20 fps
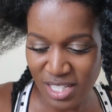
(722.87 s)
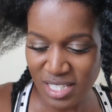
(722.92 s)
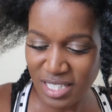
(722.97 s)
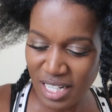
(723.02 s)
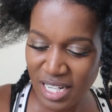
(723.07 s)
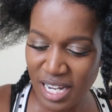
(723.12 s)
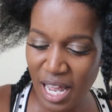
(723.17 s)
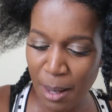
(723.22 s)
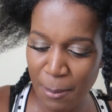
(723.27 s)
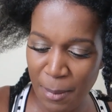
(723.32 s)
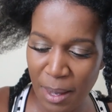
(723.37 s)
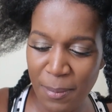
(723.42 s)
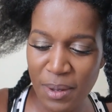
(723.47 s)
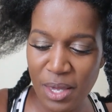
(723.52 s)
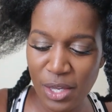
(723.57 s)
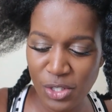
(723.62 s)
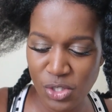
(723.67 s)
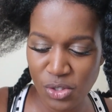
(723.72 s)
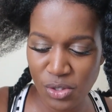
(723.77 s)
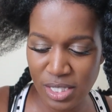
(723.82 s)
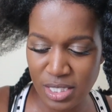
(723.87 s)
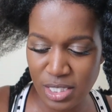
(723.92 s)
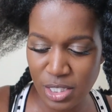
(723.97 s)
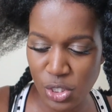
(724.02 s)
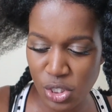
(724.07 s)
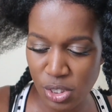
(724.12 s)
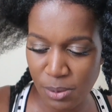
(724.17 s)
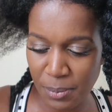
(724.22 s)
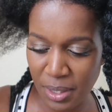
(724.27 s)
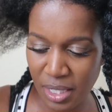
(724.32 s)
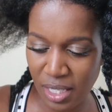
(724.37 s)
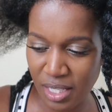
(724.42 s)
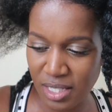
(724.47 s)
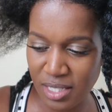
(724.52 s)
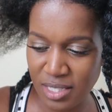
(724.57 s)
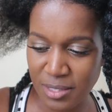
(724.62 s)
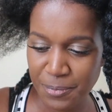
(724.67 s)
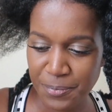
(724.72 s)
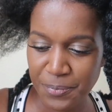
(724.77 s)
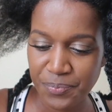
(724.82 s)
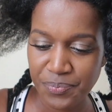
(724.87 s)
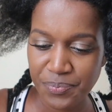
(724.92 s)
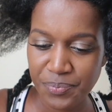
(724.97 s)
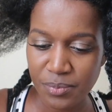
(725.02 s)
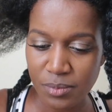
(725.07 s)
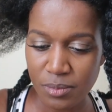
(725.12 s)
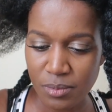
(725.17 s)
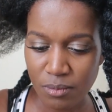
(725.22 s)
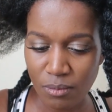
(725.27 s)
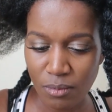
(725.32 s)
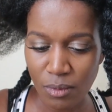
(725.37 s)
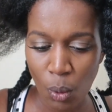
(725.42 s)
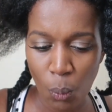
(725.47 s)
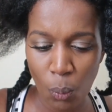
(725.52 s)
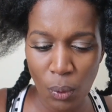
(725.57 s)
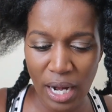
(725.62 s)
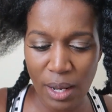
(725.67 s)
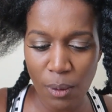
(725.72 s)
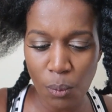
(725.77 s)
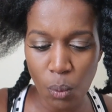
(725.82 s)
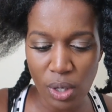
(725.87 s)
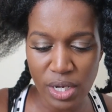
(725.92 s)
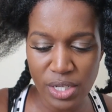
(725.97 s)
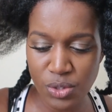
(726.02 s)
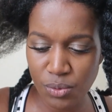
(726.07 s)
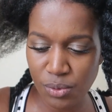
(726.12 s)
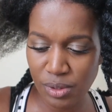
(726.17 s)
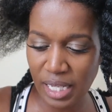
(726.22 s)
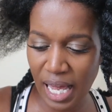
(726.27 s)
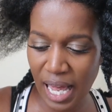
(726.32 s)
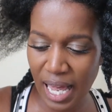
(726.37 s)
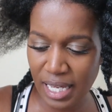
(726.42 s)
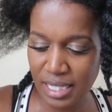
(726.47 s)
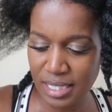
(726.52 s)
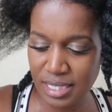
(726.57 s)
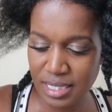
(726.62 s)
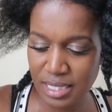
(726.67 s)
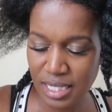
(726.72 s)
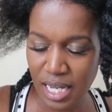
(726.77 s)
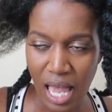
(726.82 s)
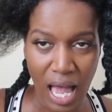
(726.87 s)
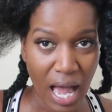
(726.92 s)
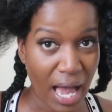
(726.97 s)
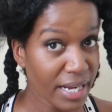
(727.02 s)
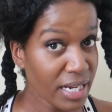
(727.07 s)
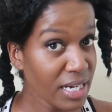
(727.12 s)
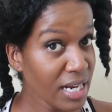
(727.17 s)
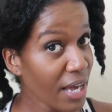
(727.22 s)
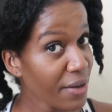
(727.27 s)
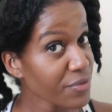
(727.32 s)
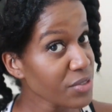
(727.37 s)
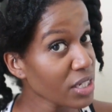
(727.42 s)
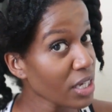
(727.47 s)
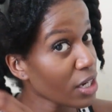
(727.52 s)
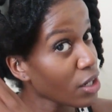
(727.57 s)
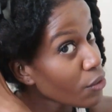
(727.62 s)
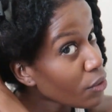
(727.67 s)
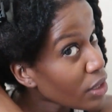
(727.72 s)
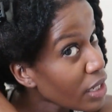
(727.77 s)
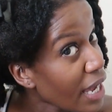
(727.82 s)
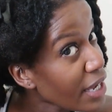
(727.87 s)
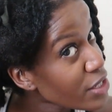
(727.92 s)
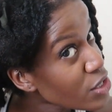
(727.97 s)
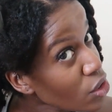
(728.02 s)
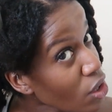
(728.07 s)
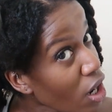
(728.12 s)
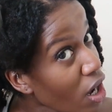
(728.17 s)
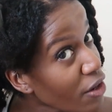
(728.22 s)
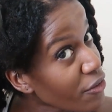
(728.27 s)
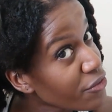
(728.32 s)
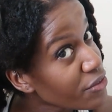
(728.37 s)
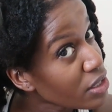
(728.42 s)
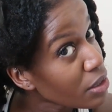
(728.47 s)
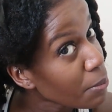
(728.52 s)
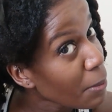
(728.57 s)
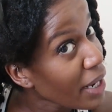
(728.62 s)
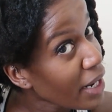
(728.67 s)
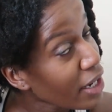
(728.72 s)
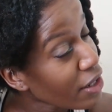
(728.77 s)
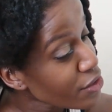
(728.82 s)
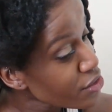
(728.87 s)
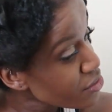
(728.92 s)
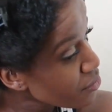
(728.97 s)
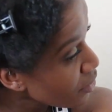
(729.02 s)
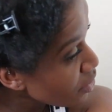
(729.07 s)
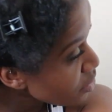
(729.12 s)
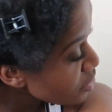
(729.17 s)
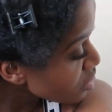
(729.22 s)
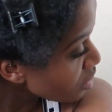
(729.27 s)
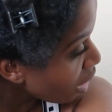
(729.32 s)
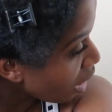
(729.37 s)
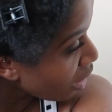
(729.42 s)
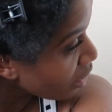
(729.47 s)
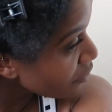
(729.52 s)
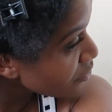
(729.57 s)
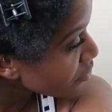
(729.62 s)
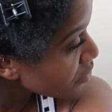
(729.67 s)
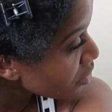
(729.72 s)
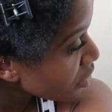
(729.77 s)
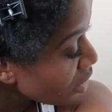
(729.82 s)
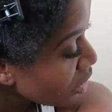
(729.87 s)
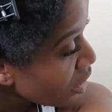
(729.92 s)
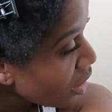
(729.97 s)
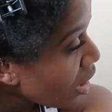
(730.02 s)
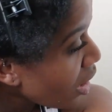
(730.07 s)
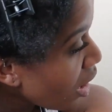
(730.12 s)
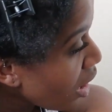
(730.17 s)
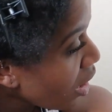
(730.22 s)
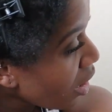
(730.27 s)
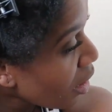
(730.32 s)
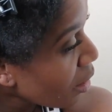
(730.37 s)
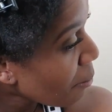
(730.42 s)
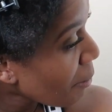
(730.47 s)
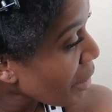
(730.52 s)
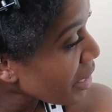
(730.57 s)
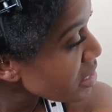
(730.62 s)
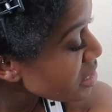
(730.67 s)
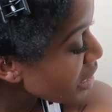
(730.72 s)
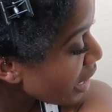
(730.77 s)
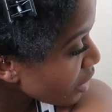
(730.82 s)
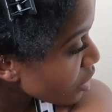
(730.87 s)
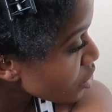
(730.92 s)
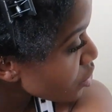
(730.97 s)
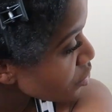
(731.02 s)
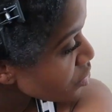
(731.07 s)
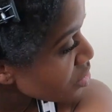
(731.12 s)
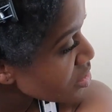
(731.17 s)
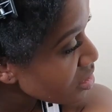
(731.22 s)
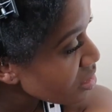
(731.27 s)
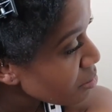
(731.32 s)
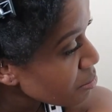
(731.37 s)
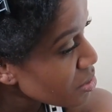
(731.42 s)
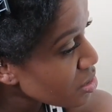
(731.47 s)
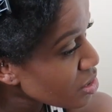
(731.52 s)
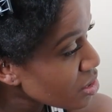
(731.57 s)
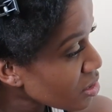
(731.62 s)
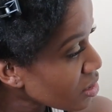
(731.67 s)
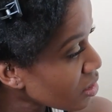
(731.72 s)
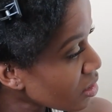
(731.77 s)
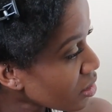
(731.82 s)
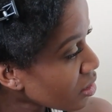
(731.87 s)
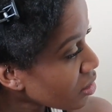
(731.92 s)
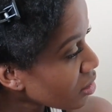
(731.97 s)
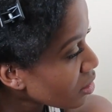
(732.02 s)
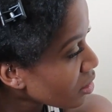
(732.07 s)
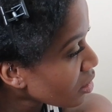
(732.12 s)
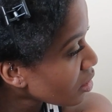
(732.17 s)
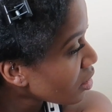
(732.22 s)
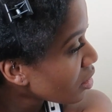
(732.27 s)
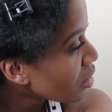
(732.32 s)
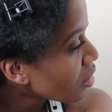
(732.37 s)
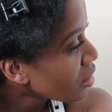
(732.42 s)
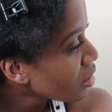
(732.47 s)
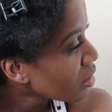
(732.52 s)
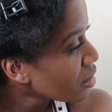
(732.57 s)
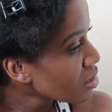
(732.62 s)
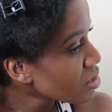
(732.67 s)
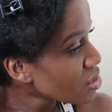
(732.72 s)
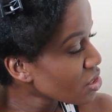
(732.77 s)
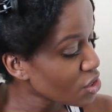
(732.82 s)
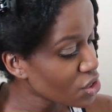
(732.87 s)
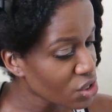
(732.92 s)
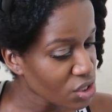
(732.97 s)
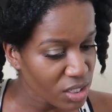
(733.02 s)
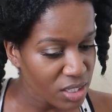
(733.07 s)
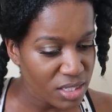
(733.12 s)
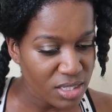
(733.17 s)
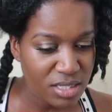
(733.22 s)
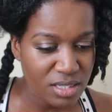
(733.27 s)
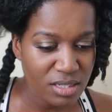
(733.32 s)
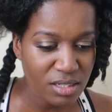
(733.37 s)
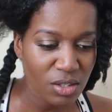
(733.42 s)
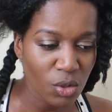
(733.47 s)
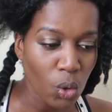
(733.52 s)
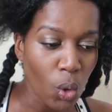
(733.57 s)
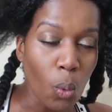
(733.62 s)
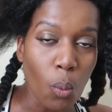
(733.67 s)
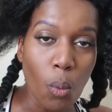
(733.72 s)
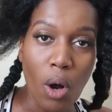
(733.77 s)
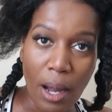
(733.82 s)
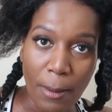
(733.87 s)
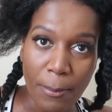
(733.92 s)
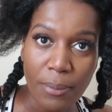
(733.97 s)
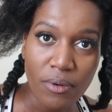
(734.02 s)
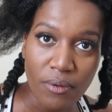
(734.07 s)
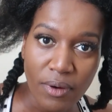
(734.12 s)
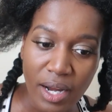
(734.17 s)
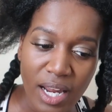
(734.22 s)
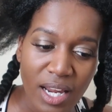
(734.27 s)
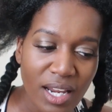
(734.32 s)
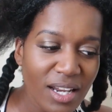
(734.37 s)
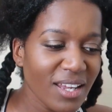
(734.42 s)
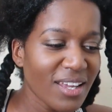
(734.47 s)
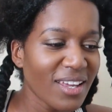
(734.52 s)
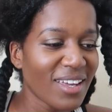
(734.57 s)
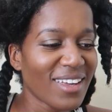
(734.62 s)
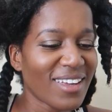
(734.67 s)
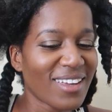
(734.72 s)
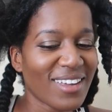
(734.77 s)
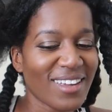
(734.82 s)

I said, yeah, maybe I'll transition, because when I was relaxed, I didn't have to get a relaxer often. My hair is very soft. My texture seems to just cooperate.